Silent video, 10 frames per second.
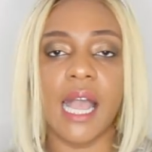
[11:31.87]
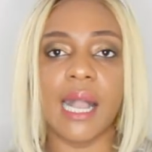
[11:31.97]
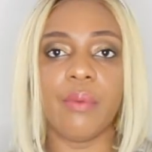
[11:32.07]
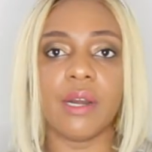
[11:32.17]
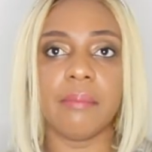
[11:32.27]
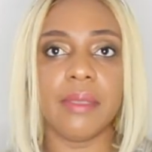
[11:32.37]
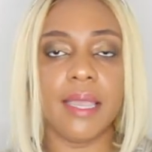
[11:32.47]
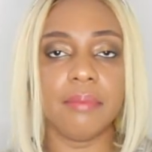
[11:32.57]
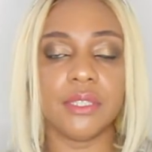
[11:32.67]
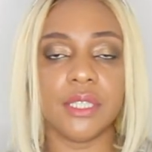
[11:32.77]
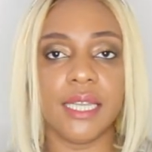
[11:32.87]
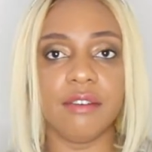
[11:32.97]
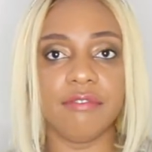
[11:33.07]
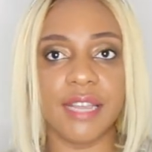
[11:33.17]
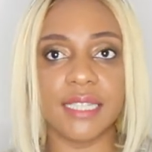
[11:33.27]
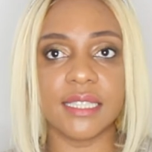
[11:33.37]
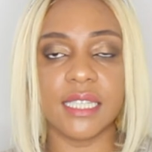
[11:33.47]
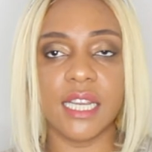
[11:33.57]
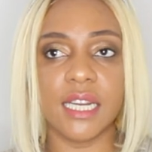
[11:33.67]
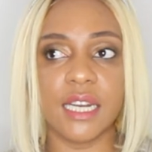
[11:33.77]
I want to be able to
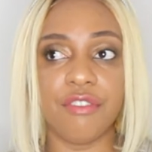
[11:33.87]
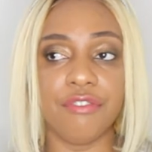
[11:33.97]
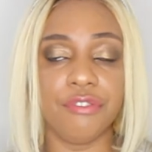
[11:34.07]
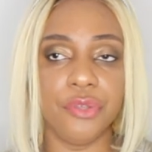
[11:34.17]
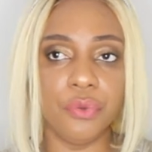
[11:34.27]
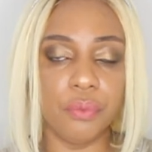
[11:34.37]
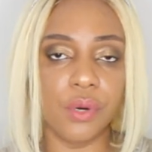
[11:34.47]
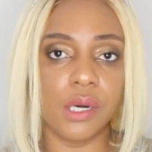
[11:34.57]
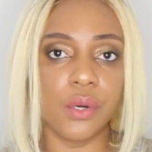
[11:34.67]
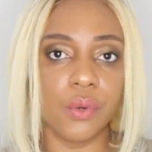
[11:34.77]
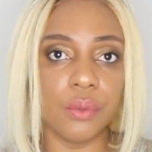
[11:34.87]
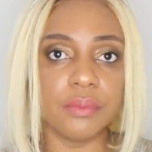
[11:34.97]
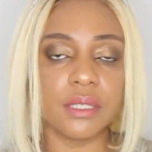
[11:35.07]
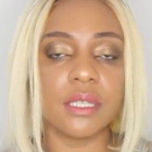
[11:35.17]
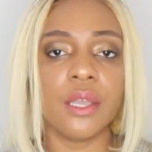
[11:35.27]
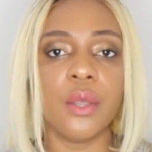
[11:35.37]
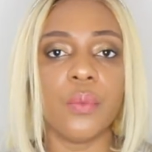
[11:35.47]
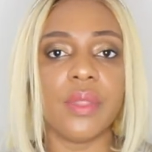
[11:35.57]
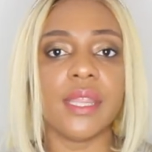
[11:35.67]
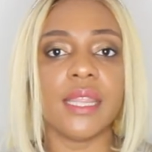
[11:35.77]
invest in a few more homes
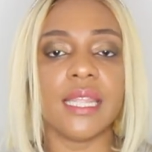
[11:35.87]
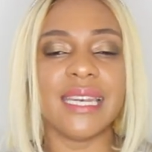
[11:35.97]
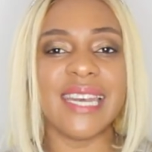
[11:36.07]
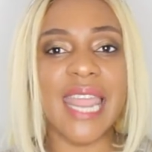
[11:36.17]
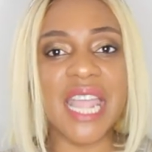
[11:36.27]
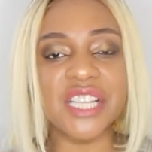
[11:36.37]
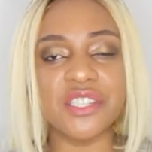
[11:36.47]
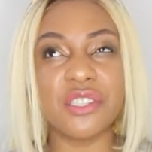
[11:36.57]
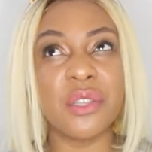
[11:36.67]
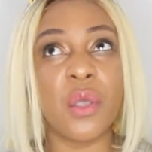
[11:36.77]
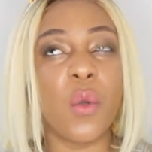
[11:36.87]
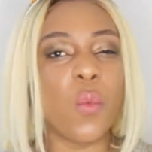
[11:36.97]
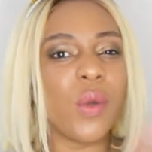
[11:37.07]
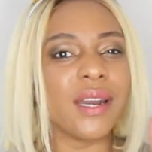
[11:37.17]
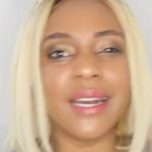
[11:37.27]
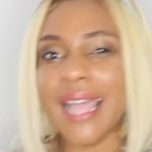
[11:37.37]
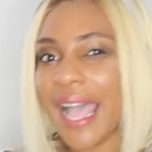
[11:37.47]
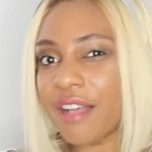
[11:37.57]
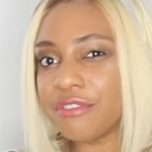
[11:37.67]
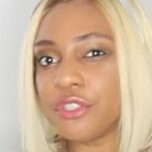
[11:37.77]
within the next one and a
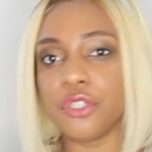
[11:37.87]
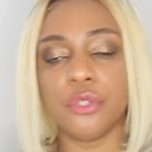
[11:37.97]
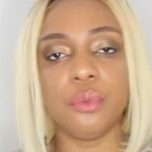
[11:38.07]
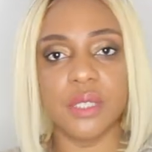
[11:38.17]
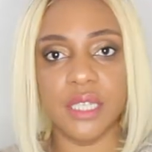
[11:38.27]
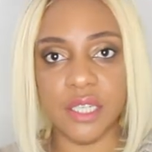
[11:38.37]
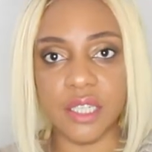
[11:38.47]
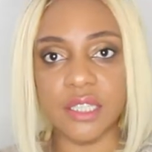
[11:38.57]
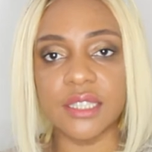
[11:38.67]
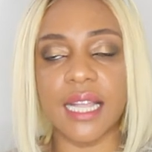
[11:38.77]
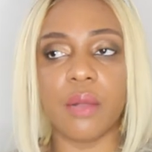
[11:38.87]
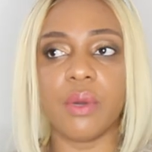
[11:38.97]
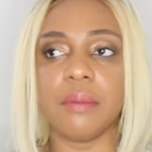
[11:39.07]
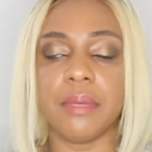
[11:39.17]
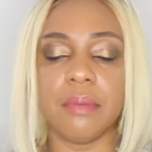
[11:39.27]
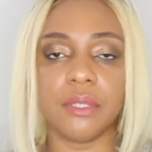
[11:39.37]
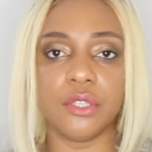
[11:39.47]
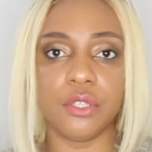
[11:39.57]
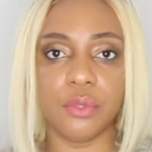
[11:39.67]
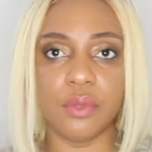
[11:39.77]
half to two years. I want to be able
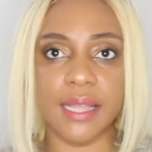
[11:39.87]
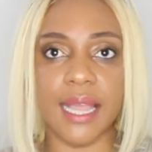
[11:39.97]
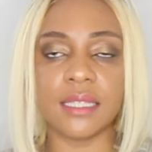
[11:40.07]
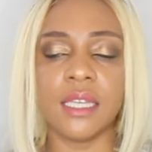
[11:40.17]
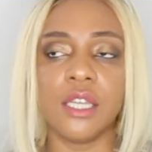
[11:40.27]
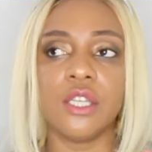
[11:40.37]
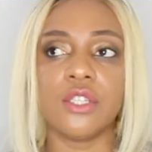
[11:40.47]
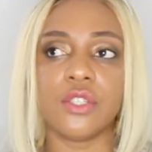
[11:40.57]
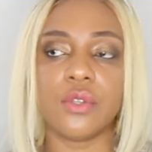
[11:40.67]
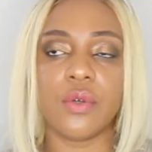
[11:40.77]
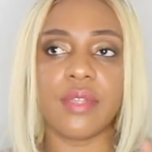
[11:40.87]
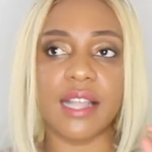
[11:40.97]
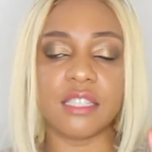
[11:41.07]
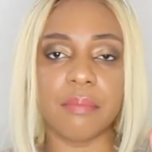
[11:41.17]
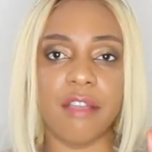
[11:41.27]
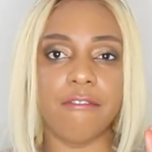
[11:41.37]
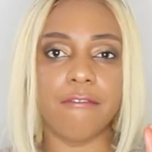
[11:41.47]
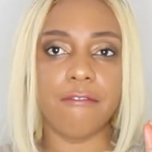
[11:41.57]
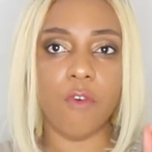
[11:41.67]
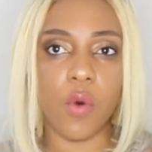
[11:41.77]
to do that. So that's my
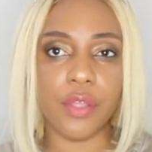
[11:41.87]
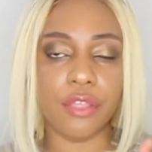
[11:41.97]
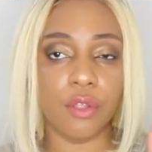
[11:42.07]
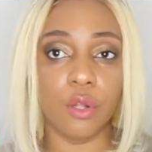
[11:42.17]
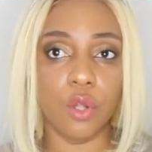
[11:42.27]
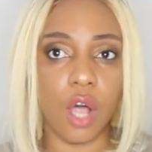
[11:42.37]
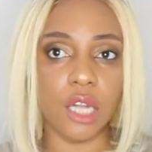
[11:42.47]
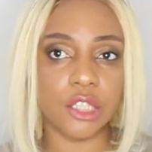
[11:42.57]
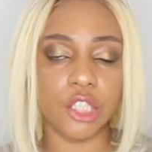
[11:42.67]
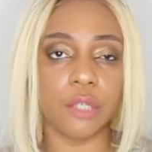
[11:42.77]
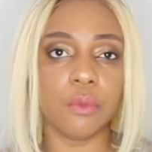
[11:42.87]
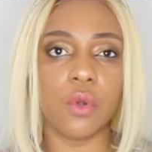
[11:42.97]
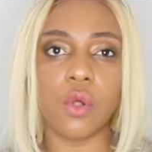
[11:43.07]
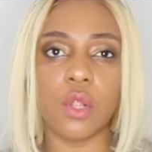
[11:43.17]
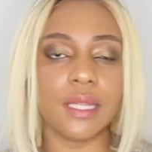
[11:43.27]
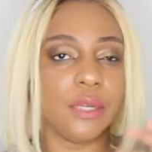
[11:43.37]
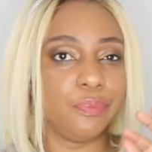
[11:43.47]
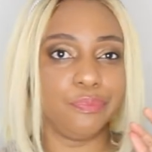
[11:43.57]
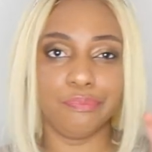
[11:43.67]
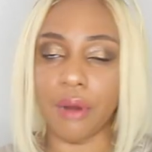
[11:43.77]
fourth long-term goal.
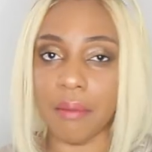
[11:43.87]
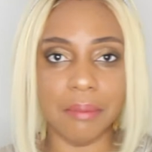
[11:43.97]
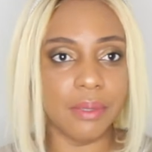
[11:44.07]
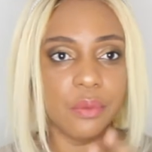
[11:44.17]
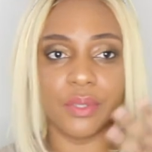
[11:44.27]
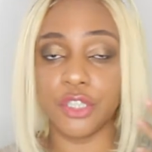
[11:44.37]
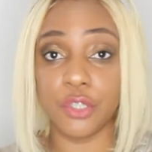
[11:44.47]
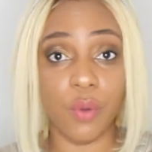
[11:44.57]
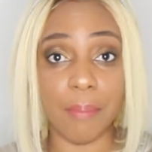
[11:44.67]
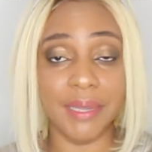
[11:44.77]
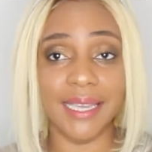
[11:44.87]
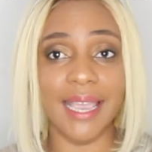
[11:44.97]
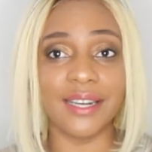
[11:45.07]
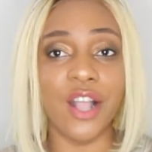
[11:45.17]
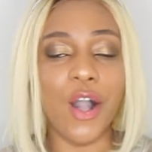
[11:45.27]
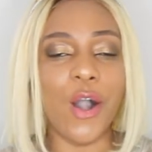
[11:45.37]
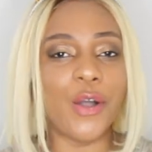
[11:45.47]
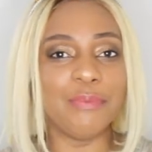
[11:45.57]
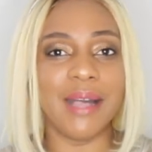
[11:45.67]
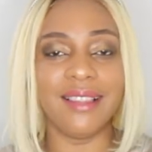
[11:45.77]
It probably will show up again
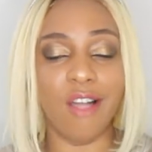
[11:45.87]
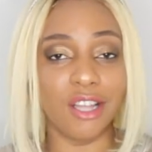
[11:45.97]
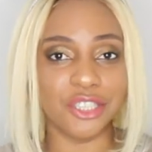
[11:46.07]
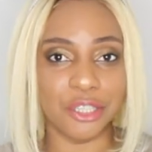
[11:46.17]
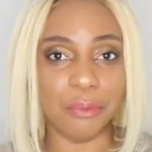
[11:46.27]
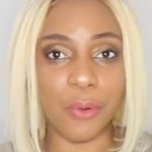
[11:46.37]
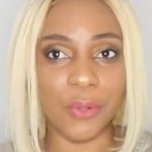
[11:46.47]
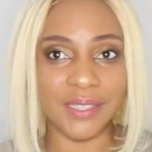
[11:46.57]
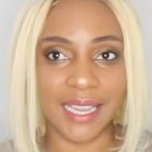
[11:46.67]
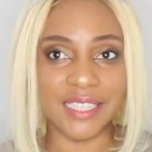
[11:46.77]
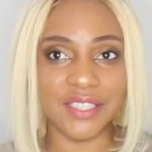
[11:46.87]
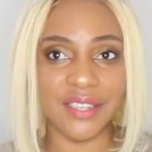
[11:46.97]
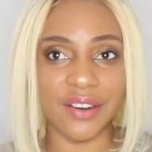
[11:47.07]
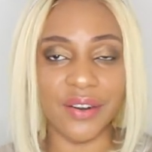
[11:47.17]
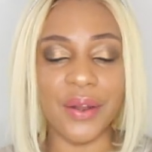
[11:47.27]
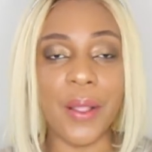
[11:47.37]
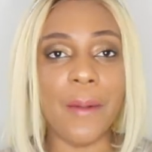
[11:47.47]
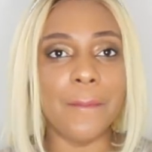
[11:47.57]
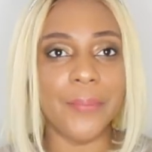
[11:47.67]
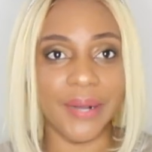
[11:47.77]
on my long-term goal next year,
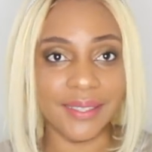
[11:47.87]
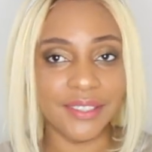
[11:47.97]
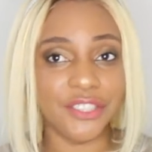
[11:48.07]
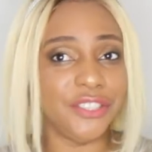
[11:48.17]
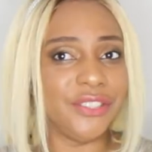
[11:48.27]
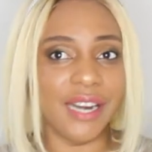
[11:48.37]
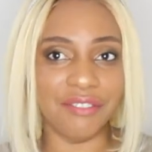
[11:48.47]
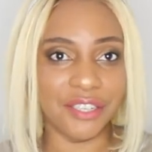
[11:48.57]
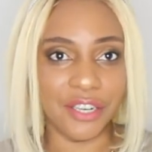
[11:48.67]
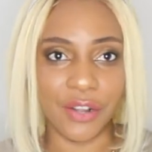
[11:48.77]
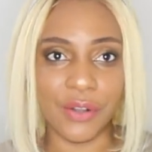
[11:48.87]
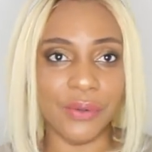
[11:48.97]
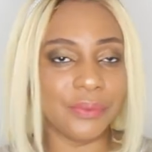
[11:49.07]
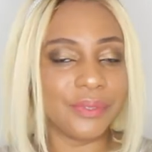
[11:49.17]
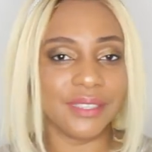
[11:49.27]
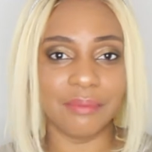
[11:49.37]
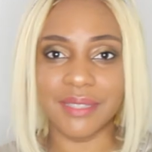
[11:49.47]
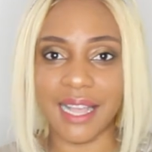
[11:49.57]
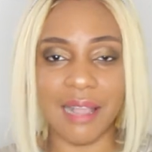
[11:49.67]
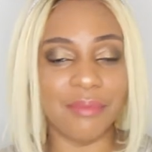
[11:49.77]
but you never know.
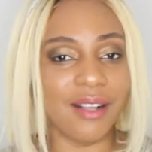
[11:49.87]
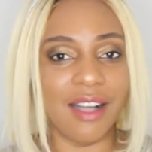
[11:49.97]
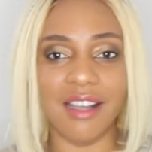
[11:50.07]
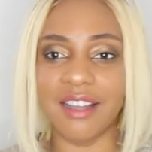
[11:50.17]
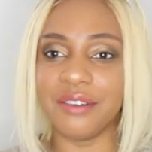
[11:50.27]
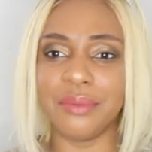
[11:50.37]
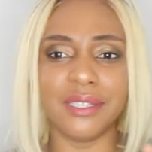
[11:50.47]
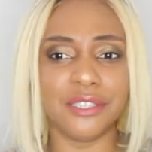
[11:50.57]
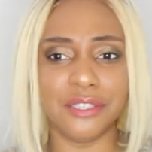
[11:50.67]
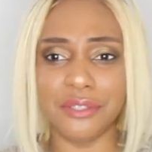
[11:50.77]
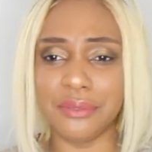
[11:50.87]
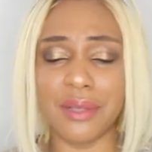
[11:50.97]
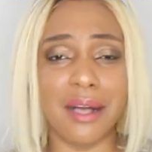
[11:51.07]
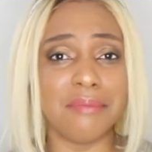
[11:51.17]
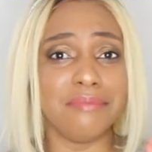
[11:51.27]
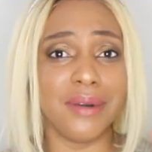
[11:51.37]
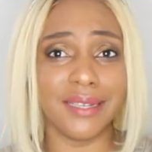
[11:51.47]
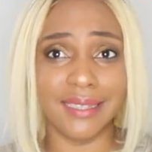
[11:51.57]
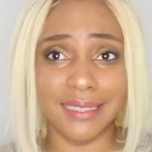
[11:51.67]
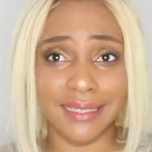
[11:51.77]
Sometime God will do
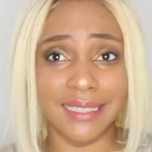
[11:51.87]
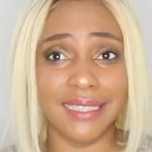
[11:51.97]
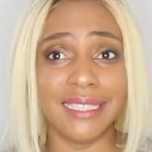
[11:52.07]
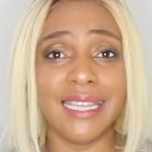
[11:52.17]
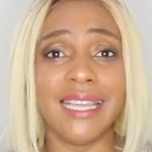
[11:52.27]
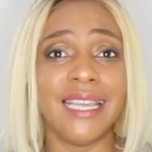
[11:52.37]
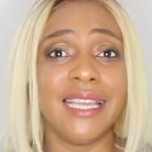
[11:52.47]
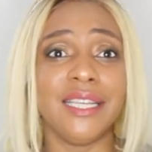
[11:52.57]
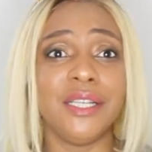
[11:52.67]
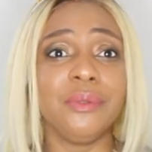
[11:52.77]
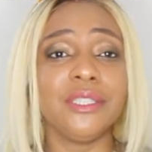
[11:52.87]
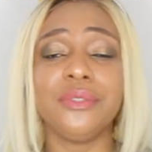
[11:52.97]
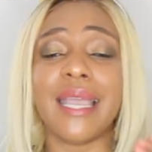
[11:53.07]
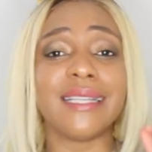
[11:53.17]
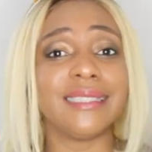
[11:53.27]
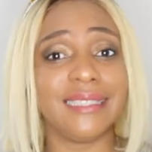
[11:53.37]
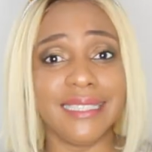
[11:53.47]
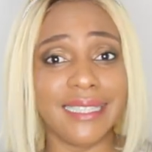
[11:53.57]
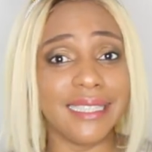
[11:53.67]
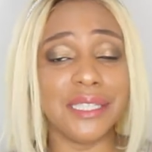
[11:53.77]
abundantly. He will do
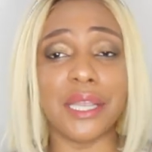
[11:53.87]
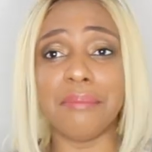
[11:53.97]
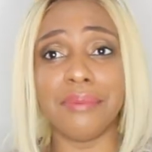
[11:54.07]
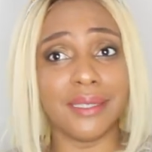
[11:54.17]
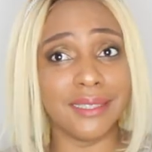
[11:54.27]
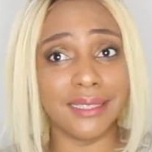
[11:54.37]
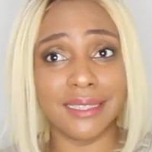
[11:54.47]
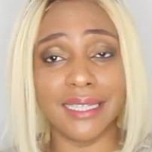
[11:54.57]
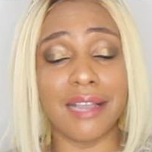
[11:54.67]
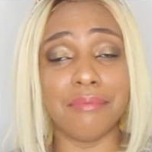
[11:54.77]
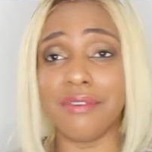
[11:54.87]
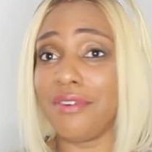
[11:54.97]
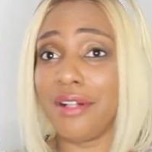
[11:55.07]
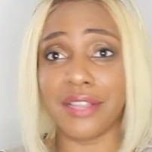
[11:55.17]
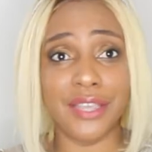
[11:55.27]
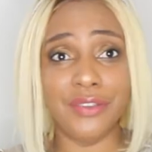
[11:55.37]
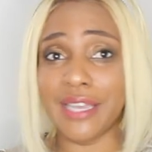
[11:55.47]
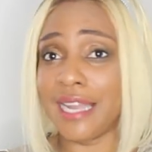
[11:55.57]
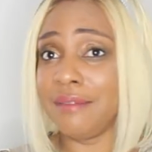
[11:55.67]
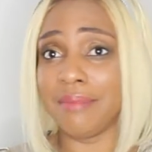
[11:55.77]
exceedingly abundantly above all that you
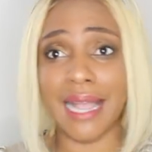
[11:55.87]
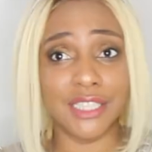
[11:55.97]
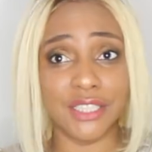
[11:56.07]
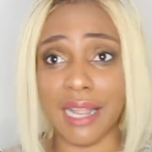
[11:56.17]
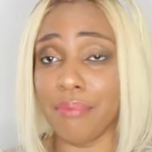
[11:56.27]
can imagine.